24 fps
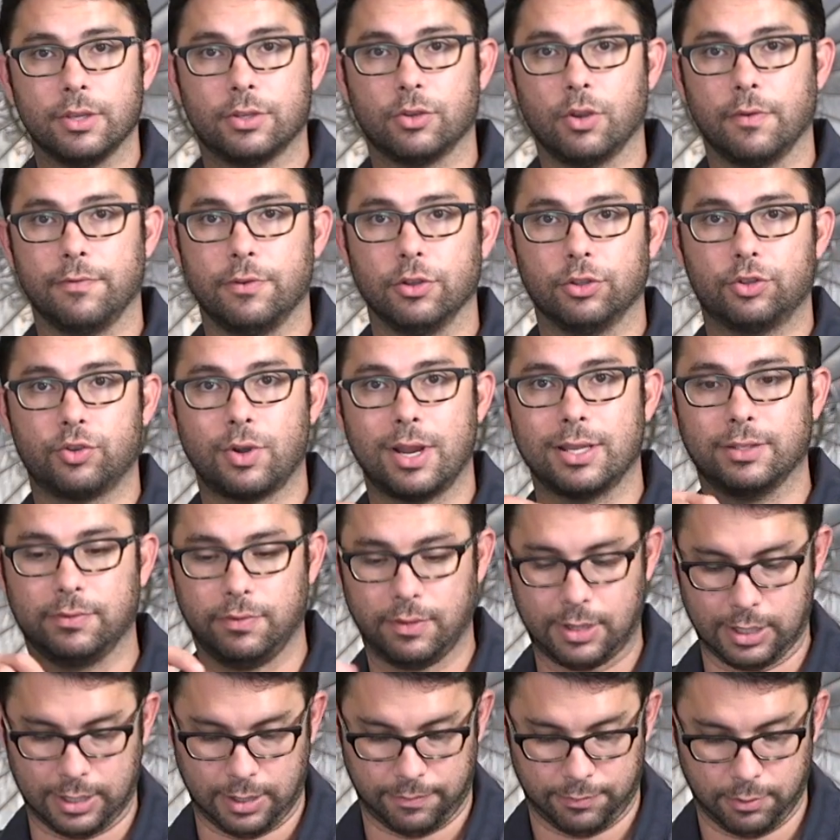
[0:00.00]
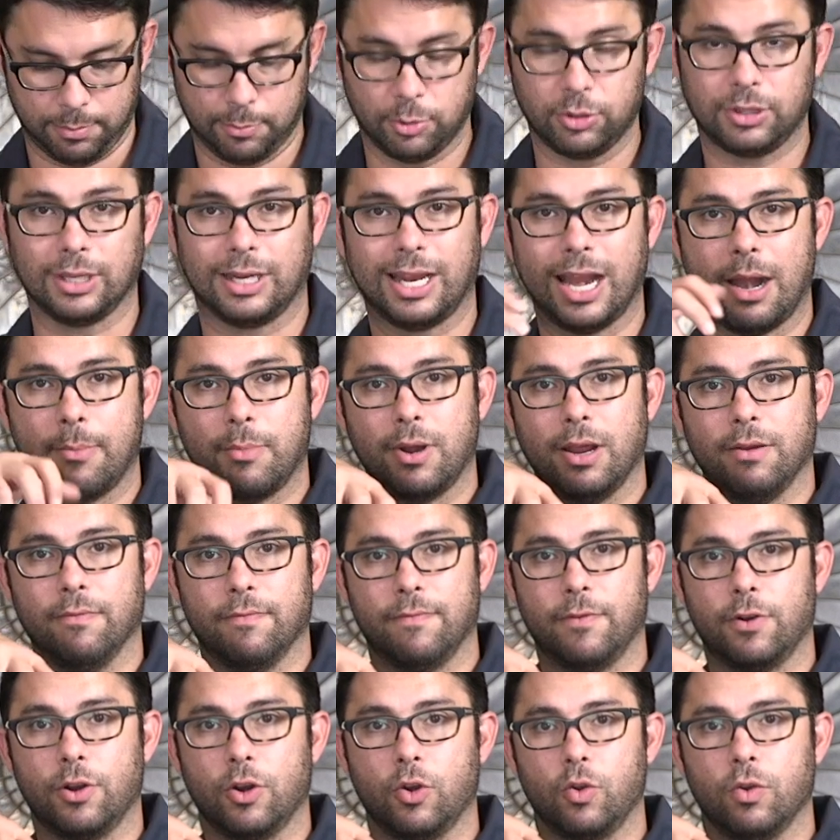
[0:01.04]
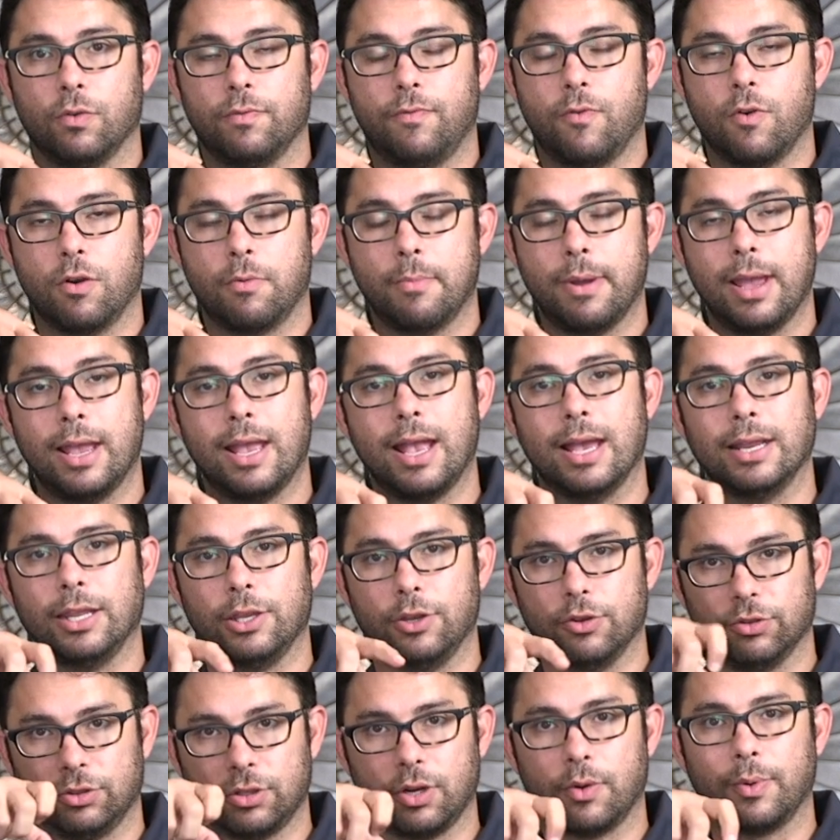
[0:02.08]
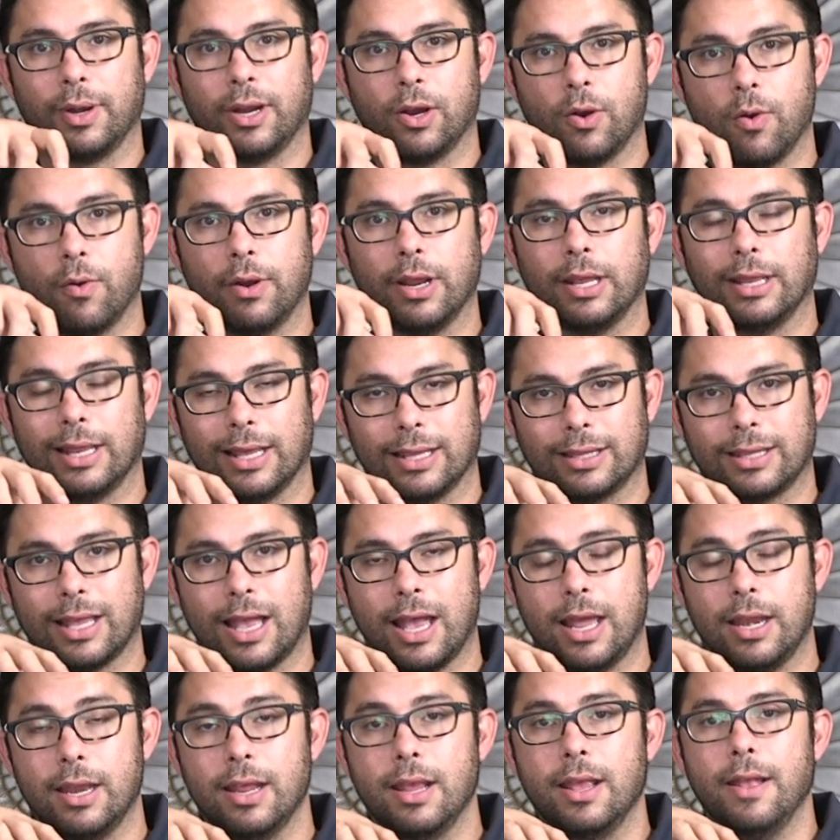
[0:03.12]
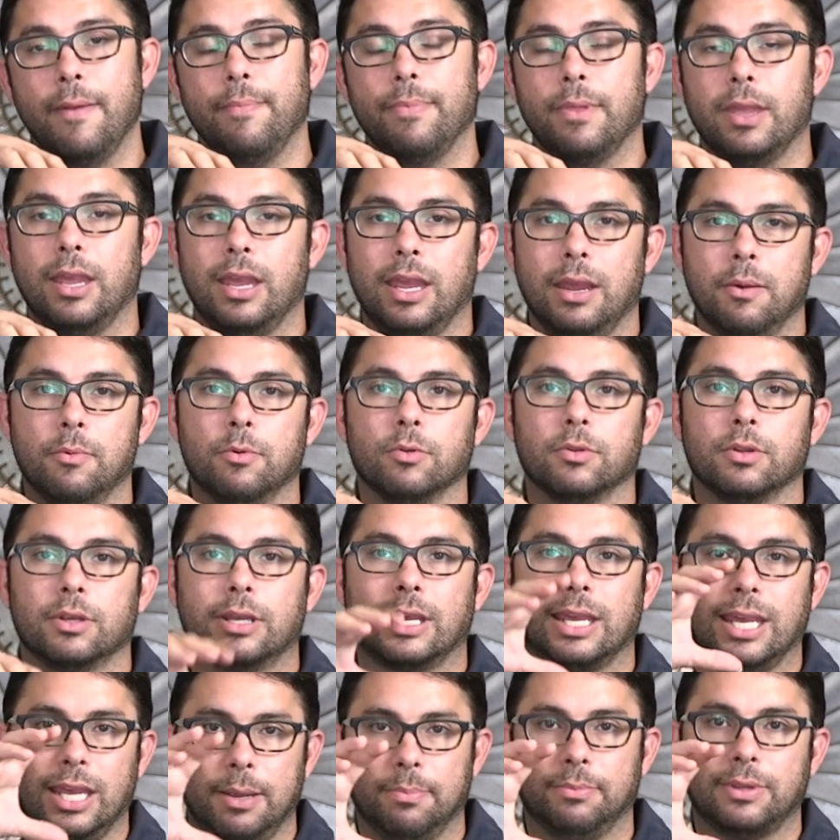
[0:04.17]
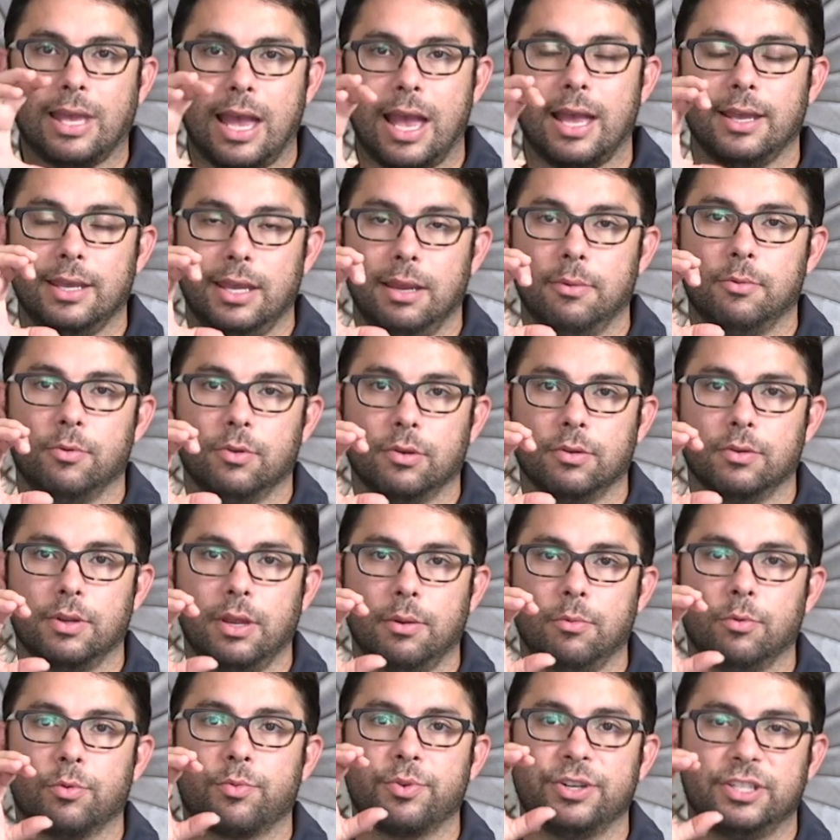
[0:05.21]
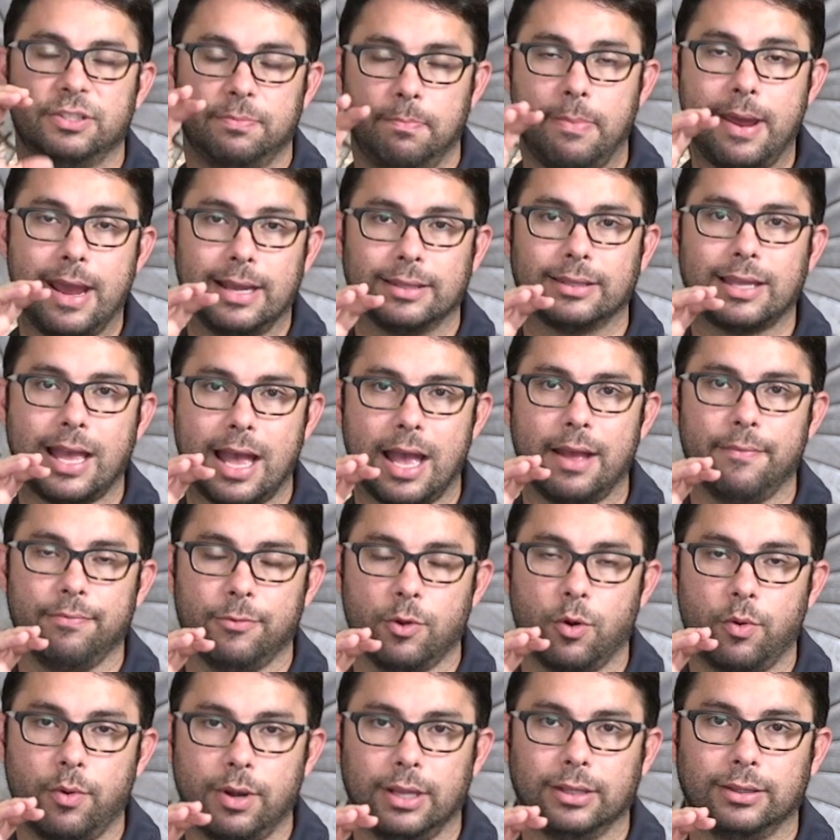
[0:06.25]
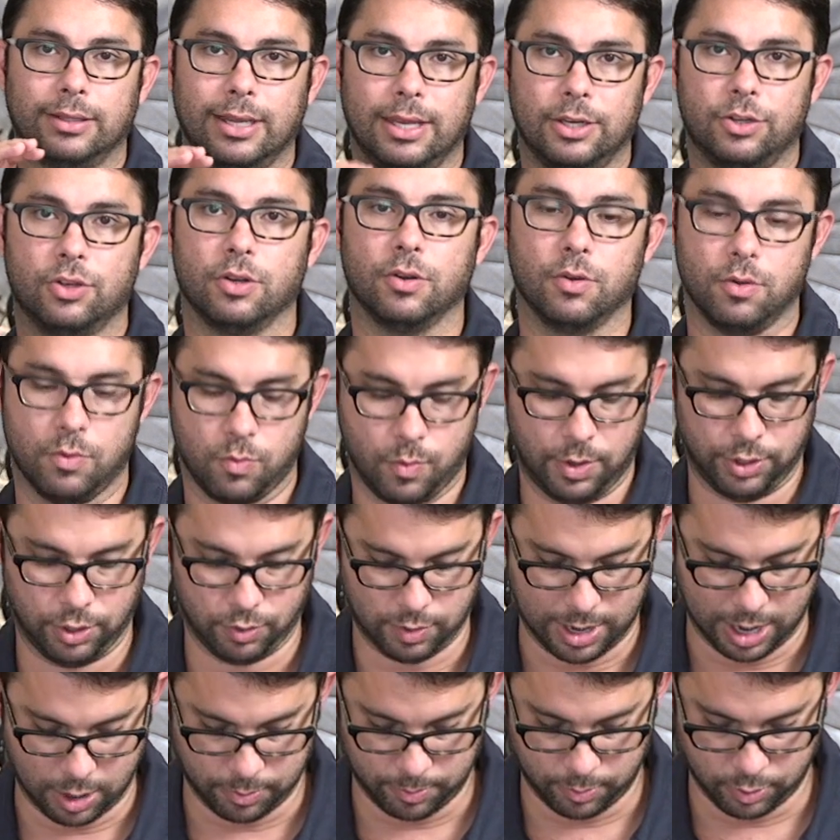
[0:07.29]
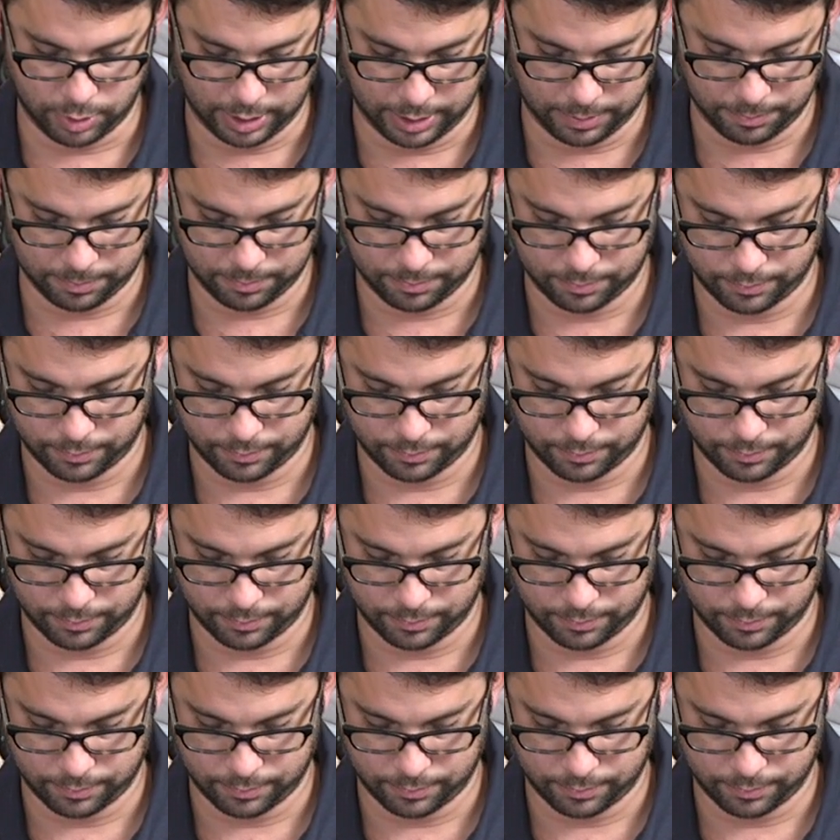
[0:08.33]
So if you if you put the camera in vertical format and then you start recording like that, it will keep that, it will respect that orientation when you output it.